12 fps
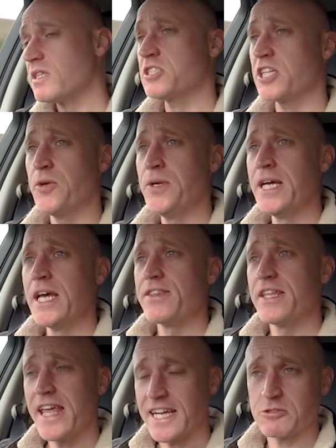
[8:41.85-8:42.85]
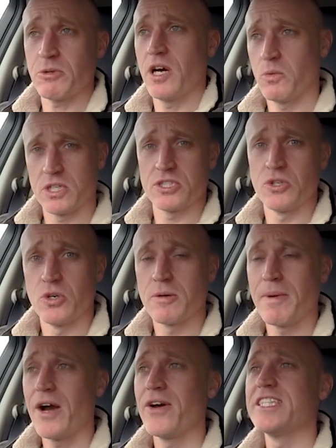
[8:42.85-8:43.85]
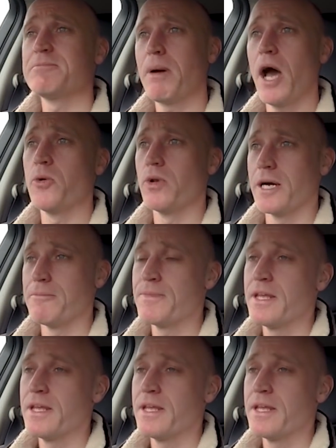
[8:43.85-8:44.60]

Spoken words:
So the next one I want to talk about is Polar.